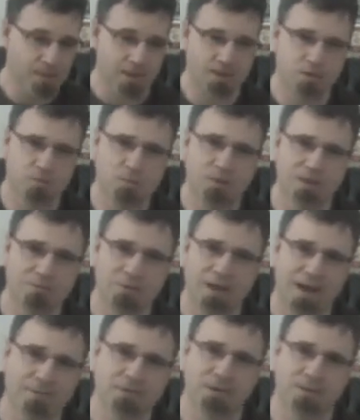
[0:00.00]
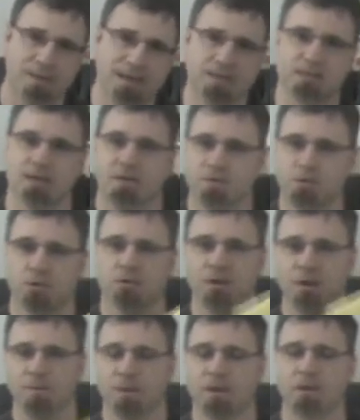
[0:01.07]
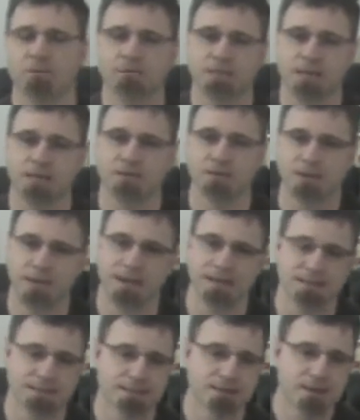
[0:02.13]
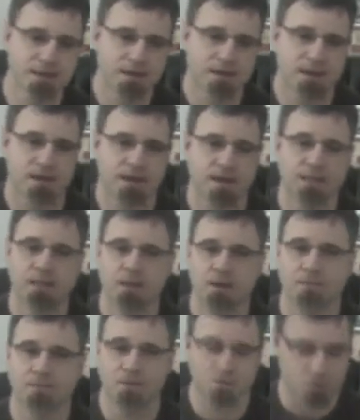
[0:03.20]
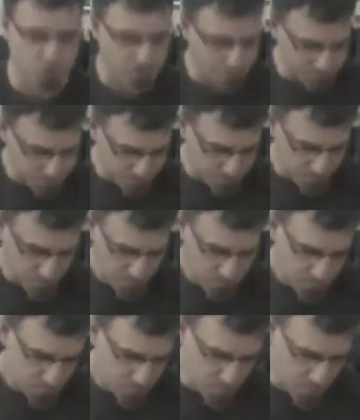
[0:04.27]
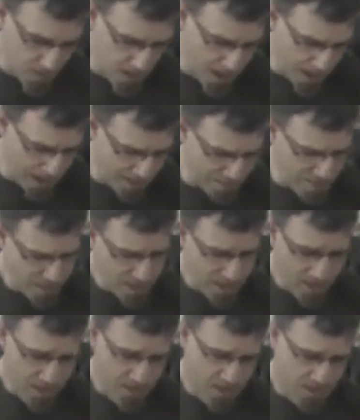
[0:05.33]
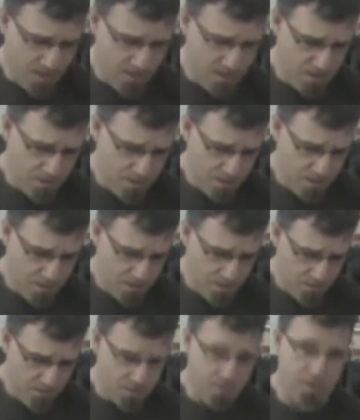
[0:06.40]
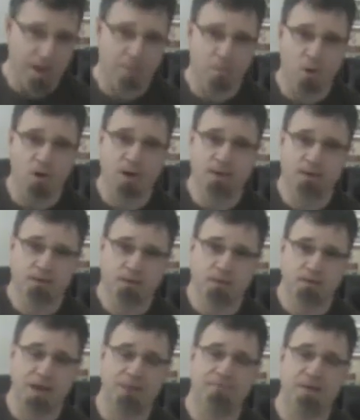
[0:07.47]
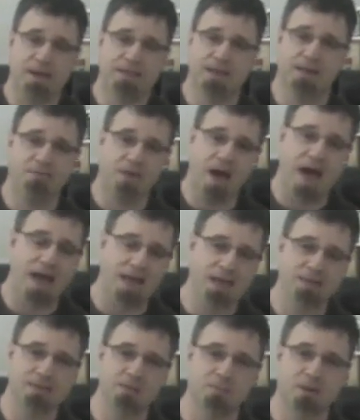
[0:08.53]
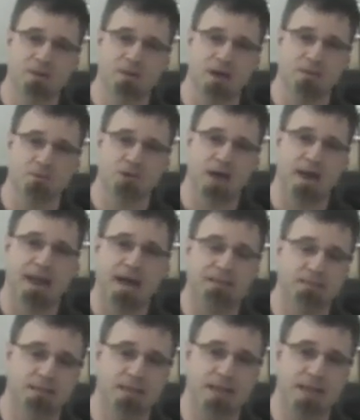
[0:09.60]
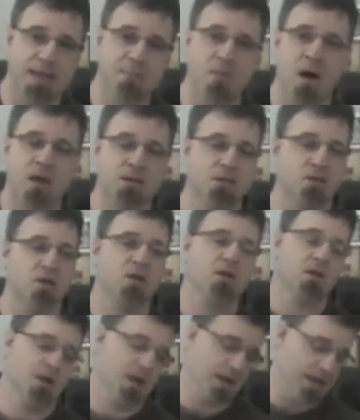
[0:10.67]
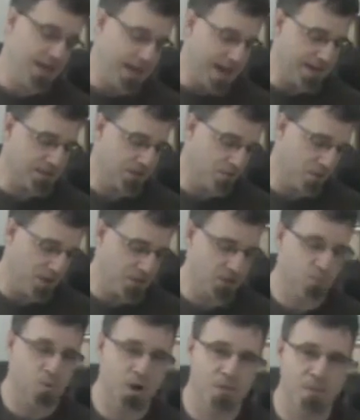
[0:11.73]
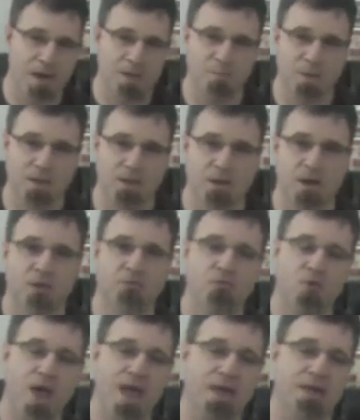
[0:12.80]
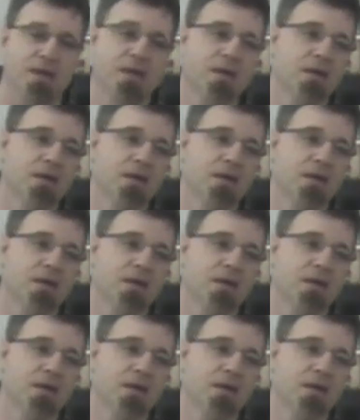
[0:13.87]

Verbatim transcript: I do believe we'll have some of that stuff showing up here. We'll take a look at it in the near future. One of my boys, Sci-Fi Tough Guy, Ethan, what's up? Shout out to the E-Monster. He asked a question, what is my opinion on Drake?